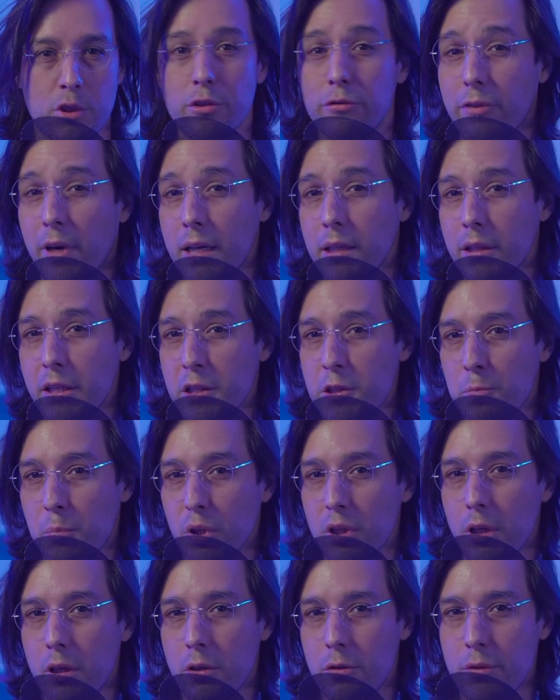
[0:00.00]
You'll find links
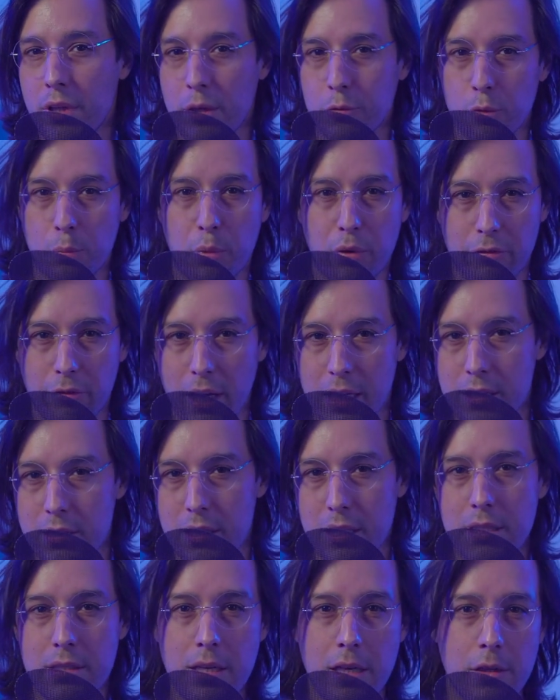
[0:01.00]
below that will provide
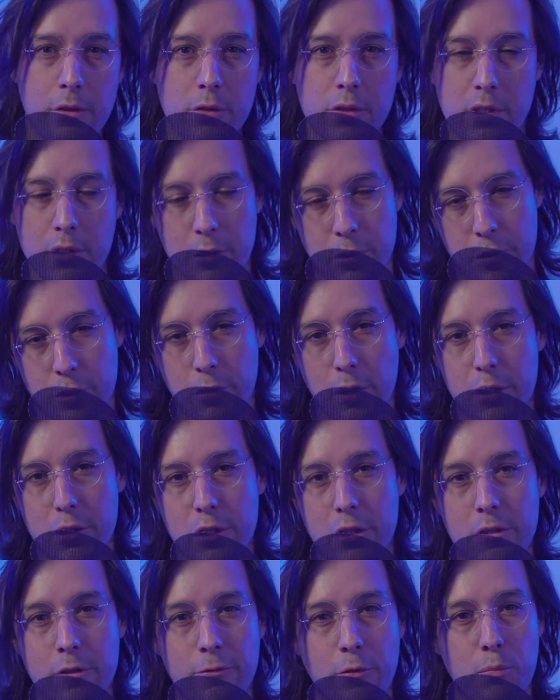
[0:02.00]
details and
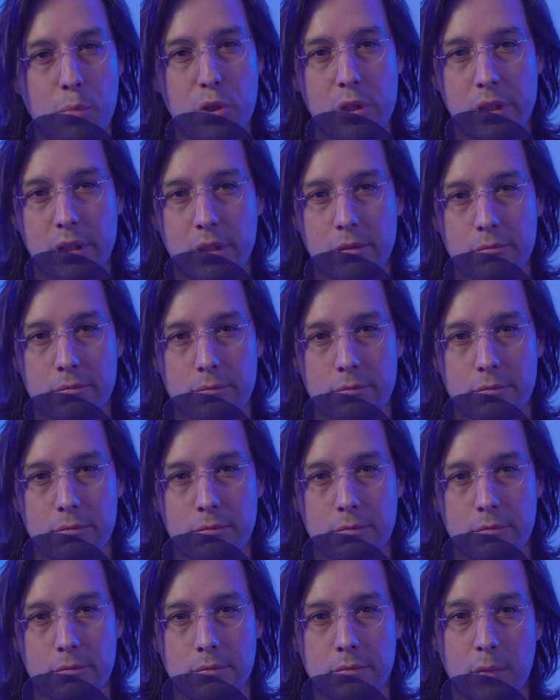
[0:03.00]
instructions for booking.
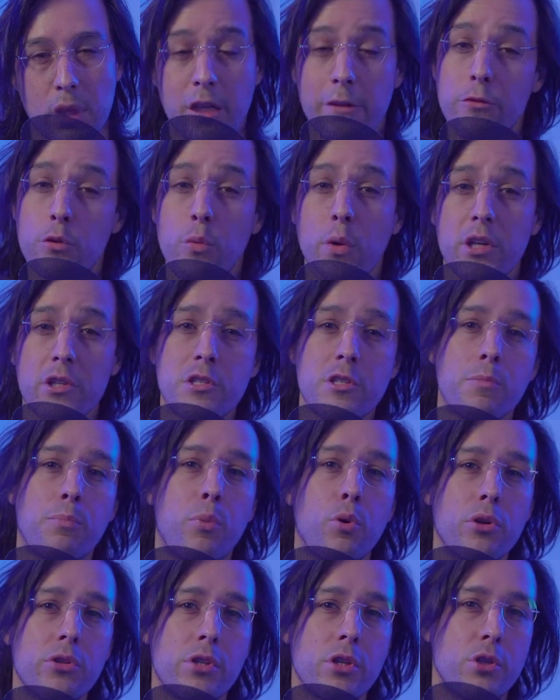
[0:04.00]
And if you want to
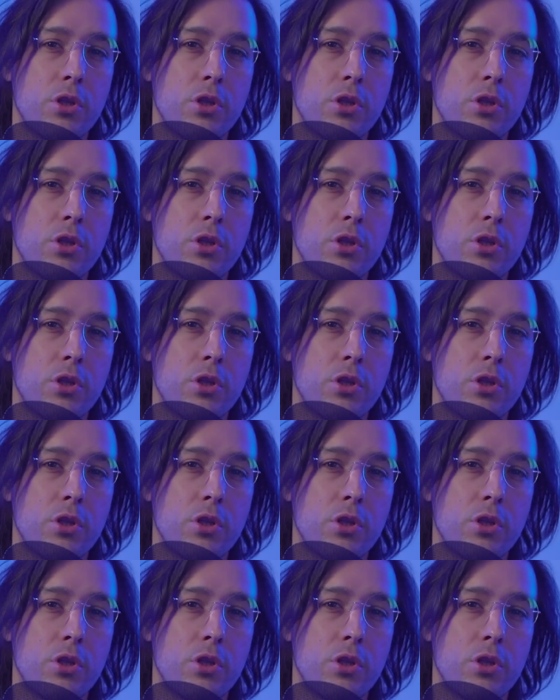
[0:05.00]
support the